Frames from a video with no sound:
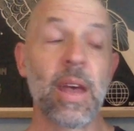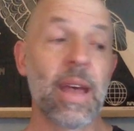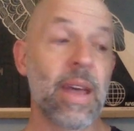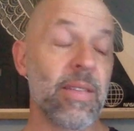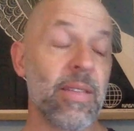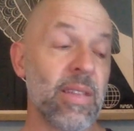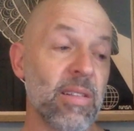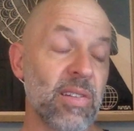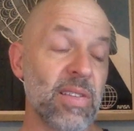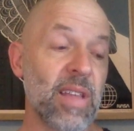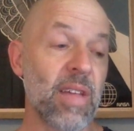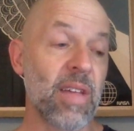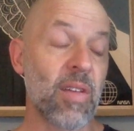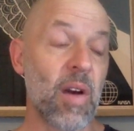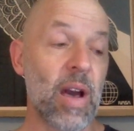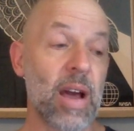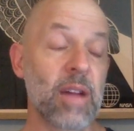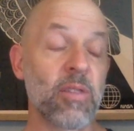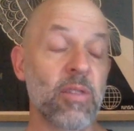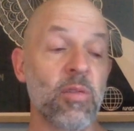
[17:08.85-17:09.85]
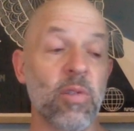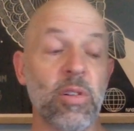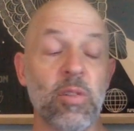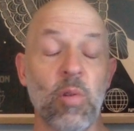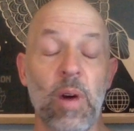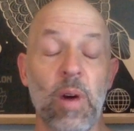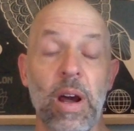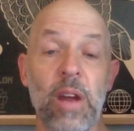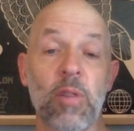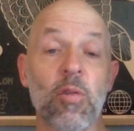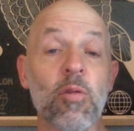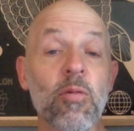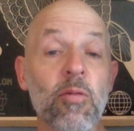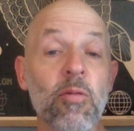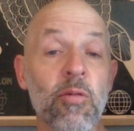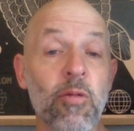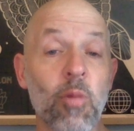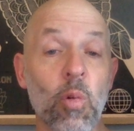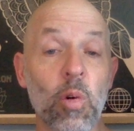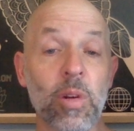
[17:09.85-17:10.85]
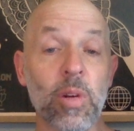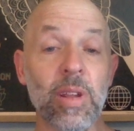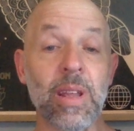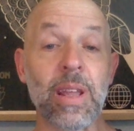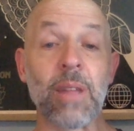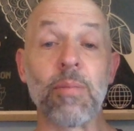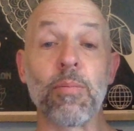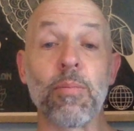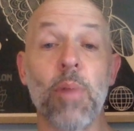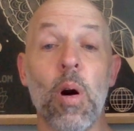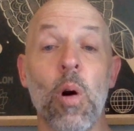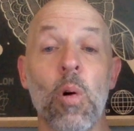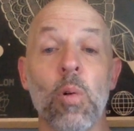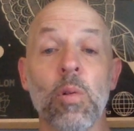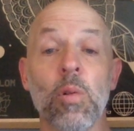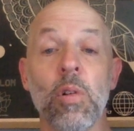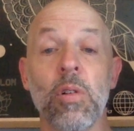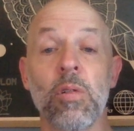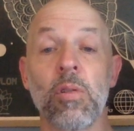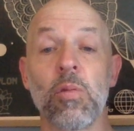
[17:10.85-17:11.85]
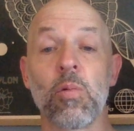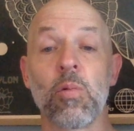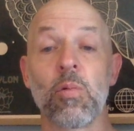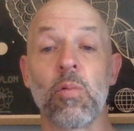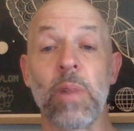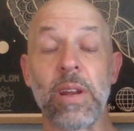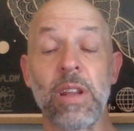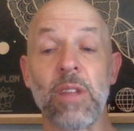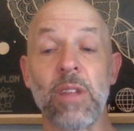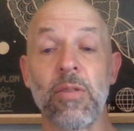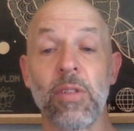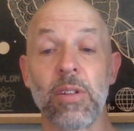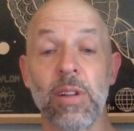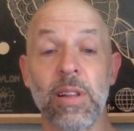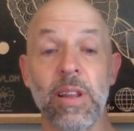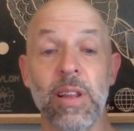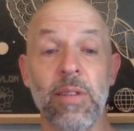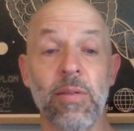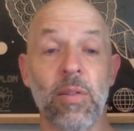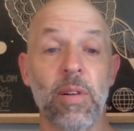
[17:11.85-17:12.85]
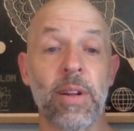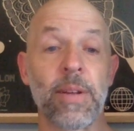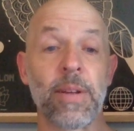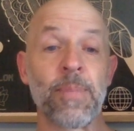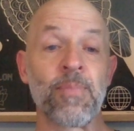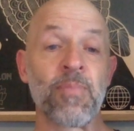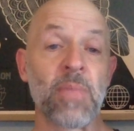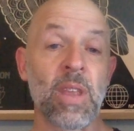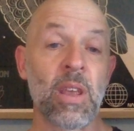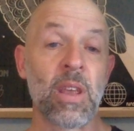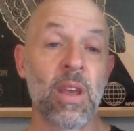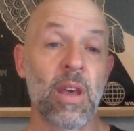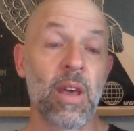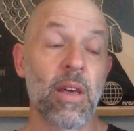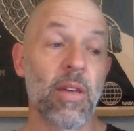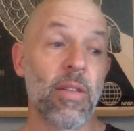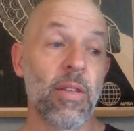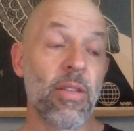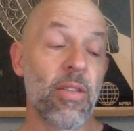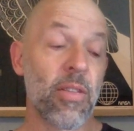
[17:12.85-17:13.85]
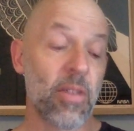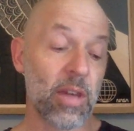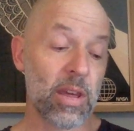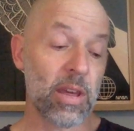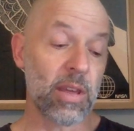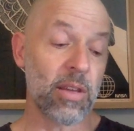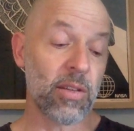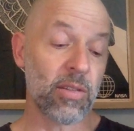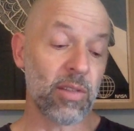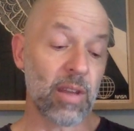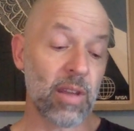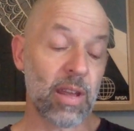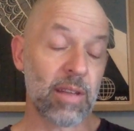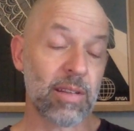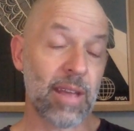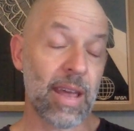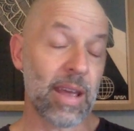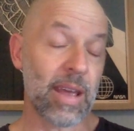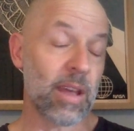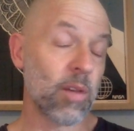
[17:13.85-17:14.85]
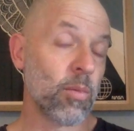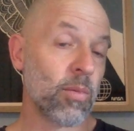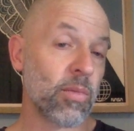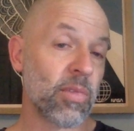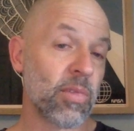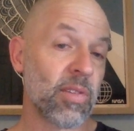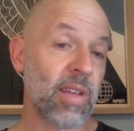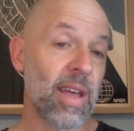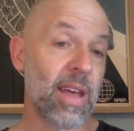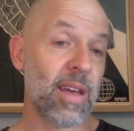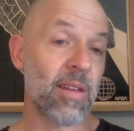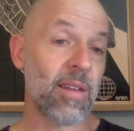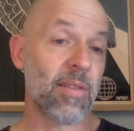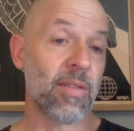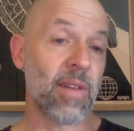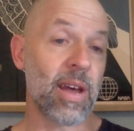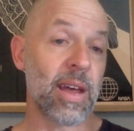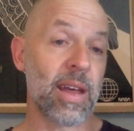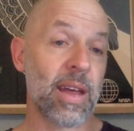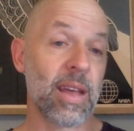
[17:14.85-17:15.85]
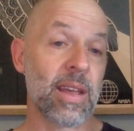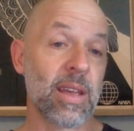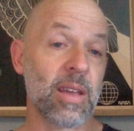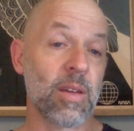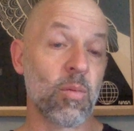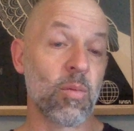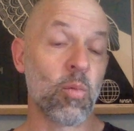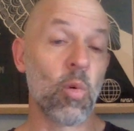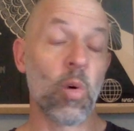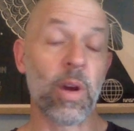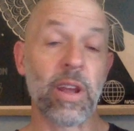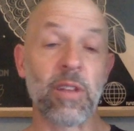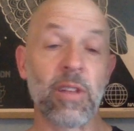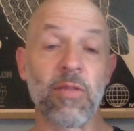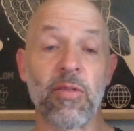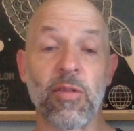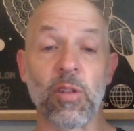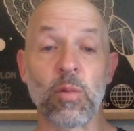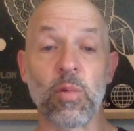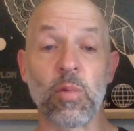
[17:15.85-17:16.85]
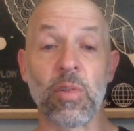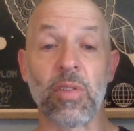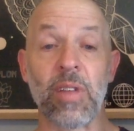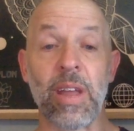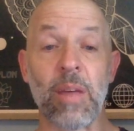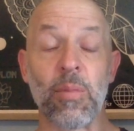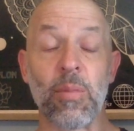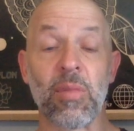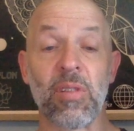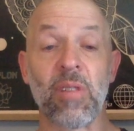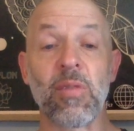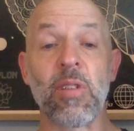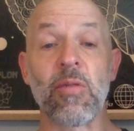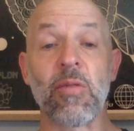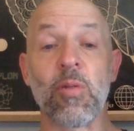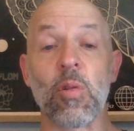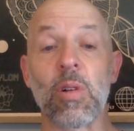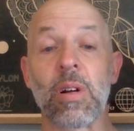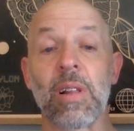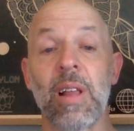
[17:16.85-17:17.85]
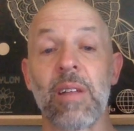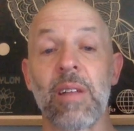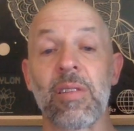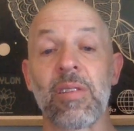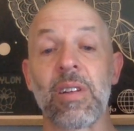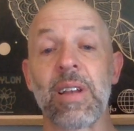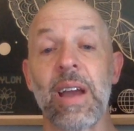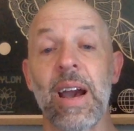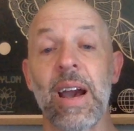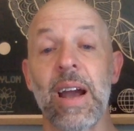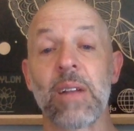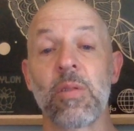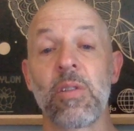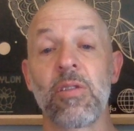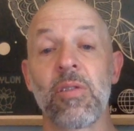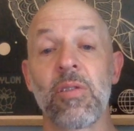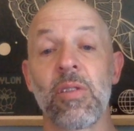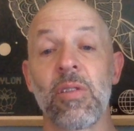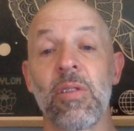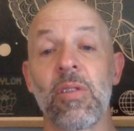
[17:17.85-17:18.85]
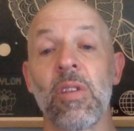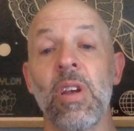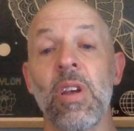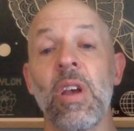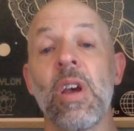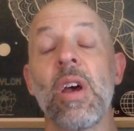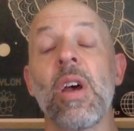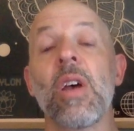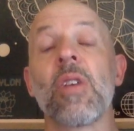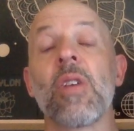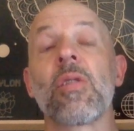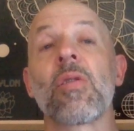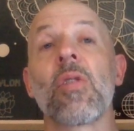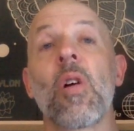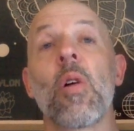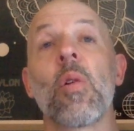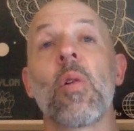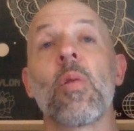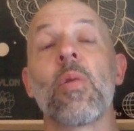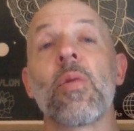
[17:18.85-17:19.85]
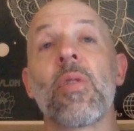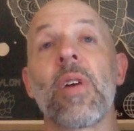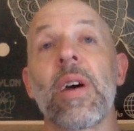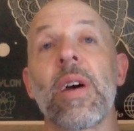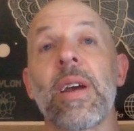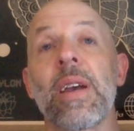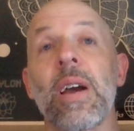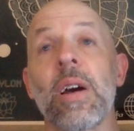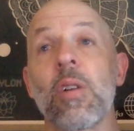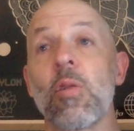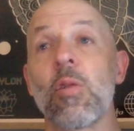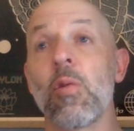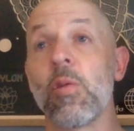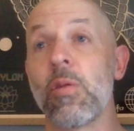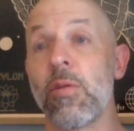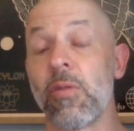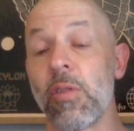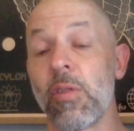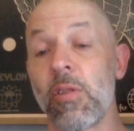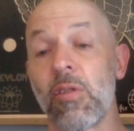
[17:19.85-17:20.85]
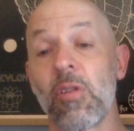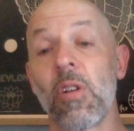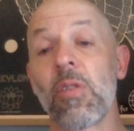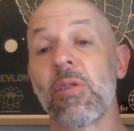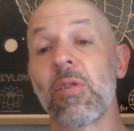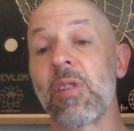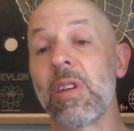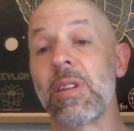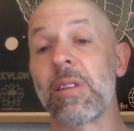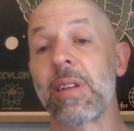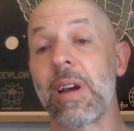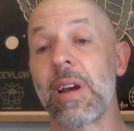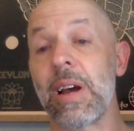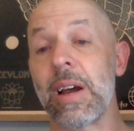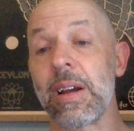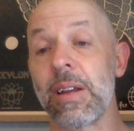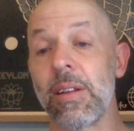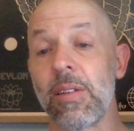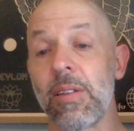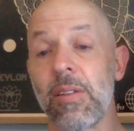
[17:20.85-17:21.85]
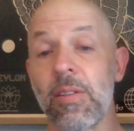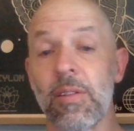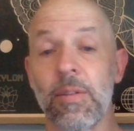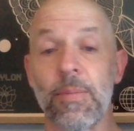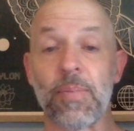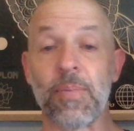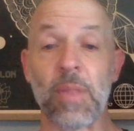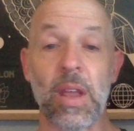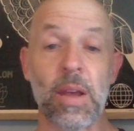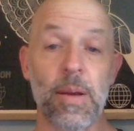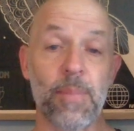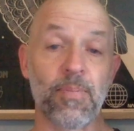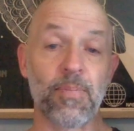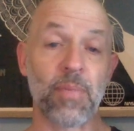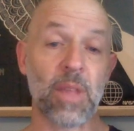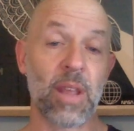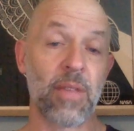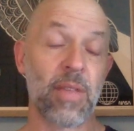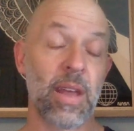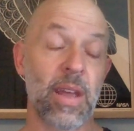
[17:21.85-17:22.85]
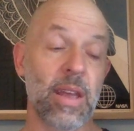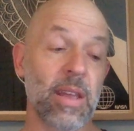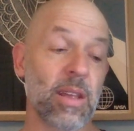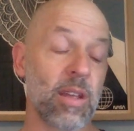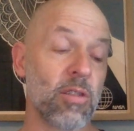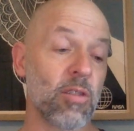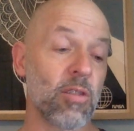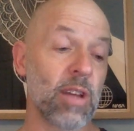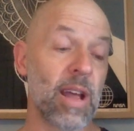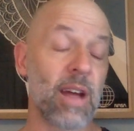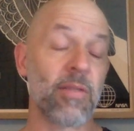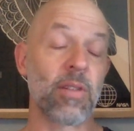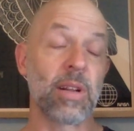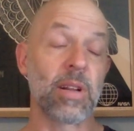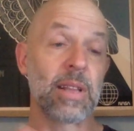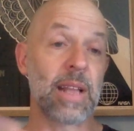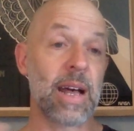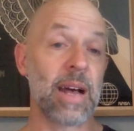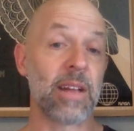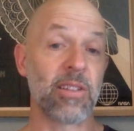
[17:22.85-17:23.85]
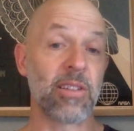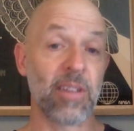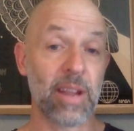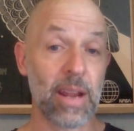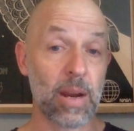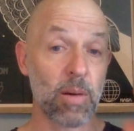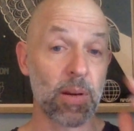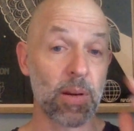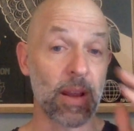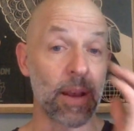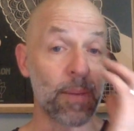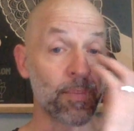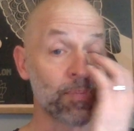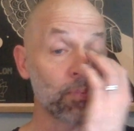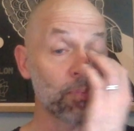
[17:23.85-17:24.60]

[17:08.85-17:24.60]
and there's another 100 to 140 in Poland ready for delivery. These ATACMS have a warhead filled with M74 cluster cartridges, so they are good for soft skin targets, and they can cover a large area.